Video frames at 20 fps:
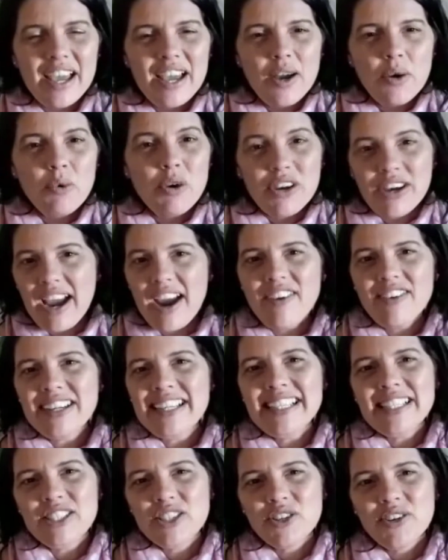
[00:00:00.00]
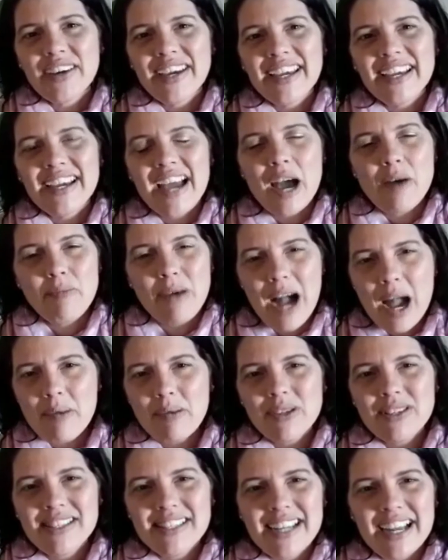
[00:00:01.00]
We're currently doing a
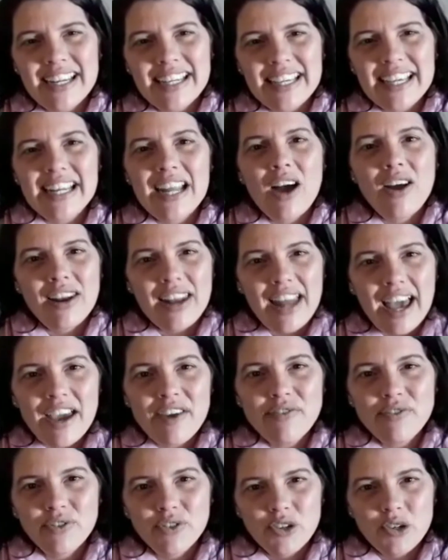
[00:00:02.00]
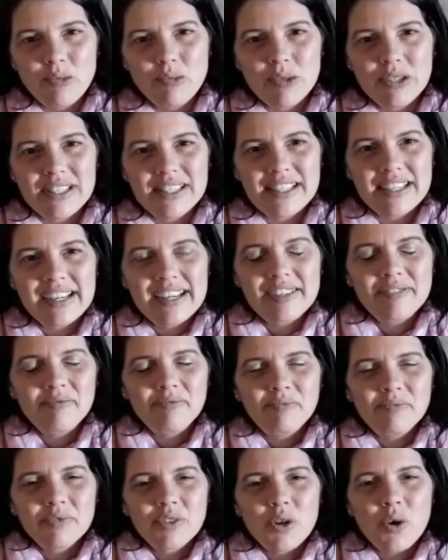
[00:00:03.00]
Bible study in our life groups
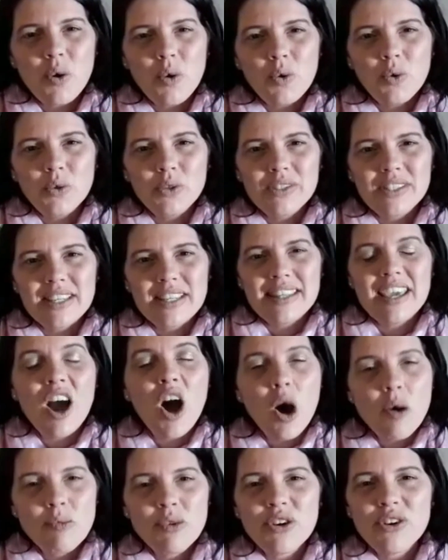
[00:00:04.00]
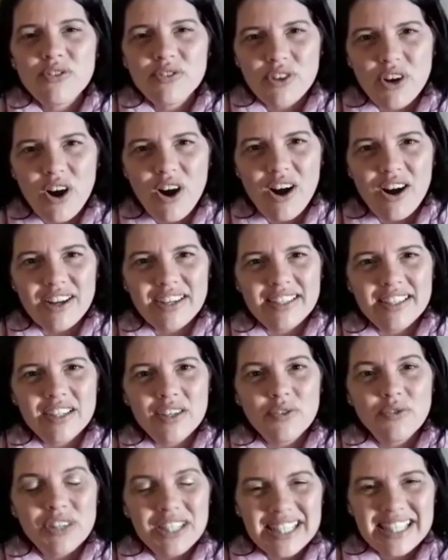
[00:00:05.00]
called The Armor of God,
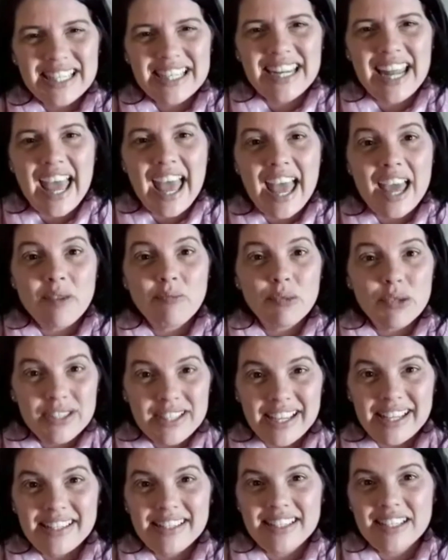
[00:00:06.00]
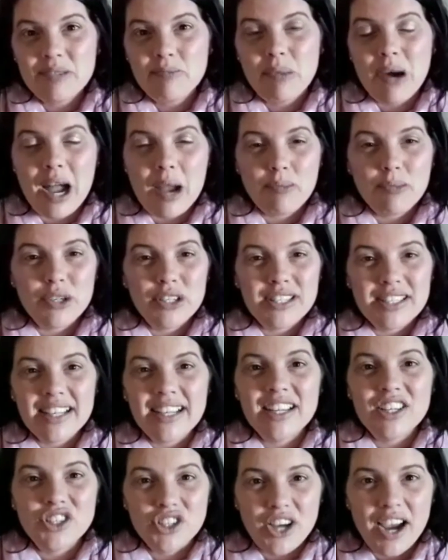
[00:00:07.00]
written and presented by
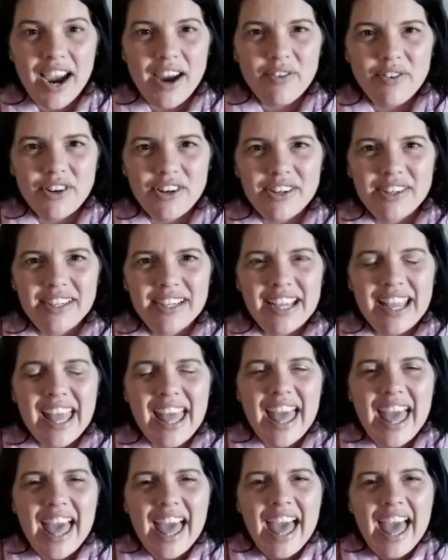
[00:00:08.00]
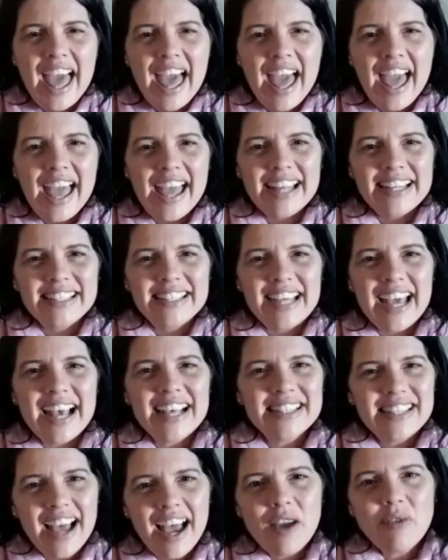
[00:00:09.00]
Priscilla Shirer. And
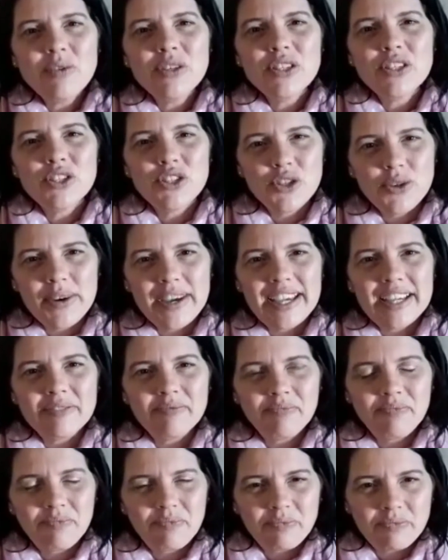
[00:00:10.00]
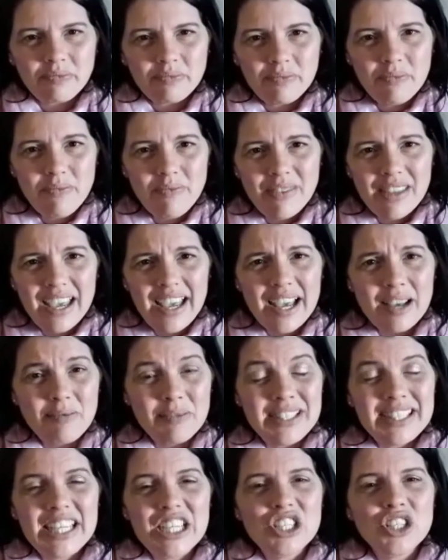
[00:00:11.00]
as I was doing
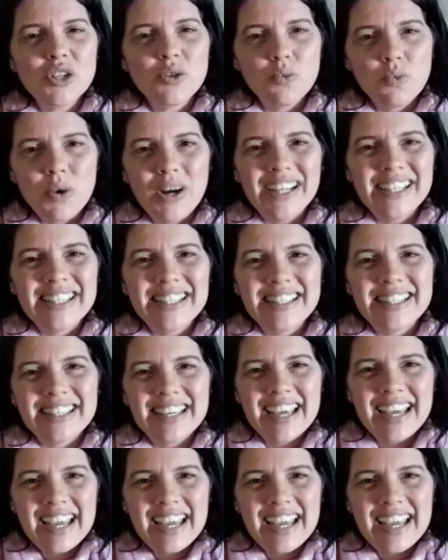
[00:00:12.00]
session one's